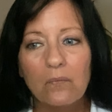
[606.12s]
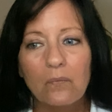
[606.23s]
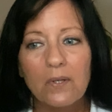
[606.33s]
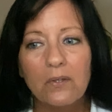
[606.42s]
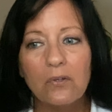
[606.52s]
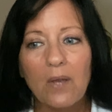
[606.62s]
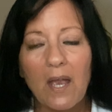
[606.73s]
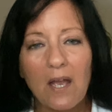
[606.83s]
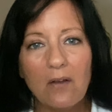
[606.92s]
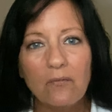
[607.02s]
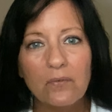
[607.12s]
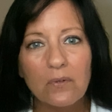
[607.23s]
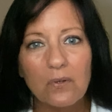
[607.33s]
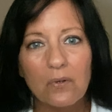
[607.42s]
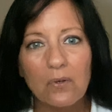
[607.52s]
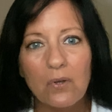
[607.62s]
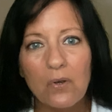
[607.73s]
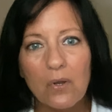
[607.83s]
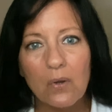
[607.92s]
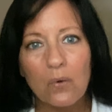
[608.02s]
when you have
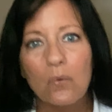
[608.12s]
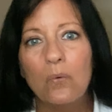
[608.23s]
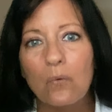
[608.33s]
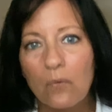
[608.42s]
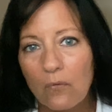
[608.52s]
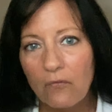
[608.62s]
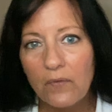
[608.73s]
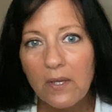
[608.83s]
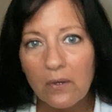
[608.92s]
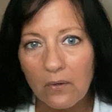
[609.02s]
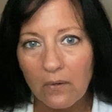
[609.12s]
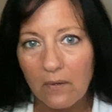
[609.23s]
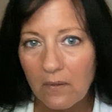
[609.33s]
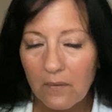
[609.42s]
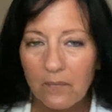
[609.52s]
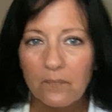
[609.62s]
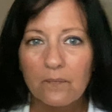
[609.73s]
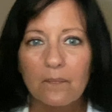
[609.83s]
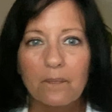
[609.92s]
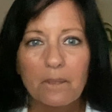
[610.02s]
no fear,
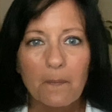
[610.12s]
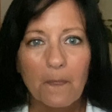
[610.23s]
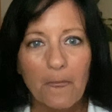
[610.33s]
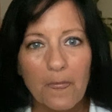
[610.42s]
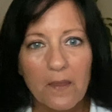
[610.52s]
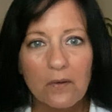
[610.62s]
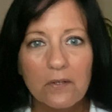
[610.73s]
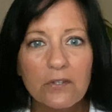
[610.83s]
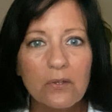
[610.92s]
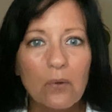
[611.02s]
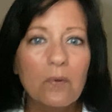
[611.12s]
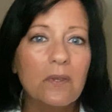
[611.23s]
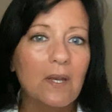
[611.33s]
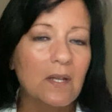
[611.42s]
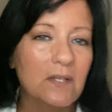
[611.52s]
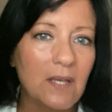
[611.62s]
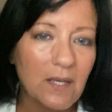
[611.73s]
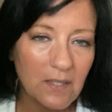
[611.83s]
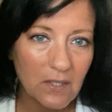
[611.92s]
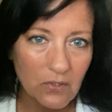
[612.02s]
there is no one that can take
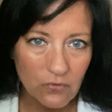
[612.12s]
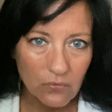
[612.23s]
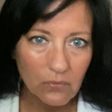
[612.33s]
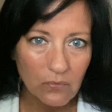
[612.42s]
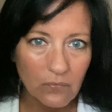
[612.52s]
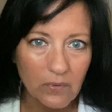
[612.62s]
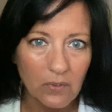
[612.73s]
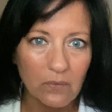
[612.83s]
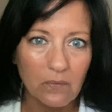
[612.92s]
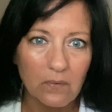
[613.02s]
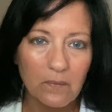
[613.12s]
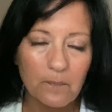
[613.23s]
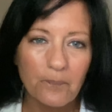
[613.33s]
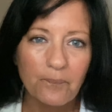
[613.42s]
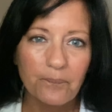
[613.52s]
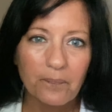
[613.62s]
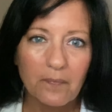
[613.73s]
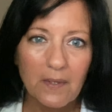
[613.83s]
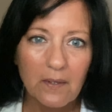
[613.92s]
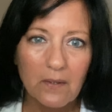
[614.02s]
any control over you.
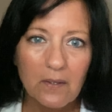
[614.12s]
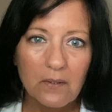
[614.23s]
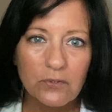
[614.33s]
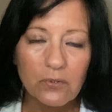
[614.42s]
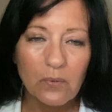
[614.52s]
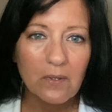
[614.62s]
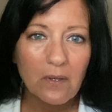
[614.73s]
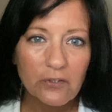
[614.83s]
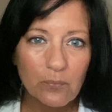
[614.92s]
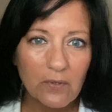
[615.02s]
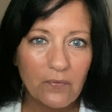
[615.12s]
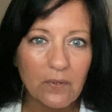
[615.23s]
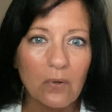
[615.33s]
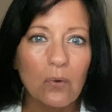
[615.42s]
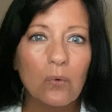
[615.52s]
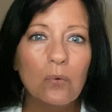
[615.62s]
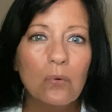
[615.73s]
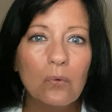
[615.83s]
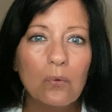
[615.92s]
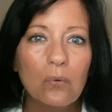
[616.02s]
So I lost my fear a
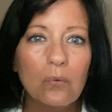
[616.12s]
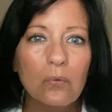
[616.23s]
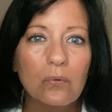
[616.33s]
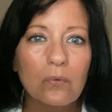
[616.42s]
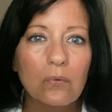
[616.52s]
whole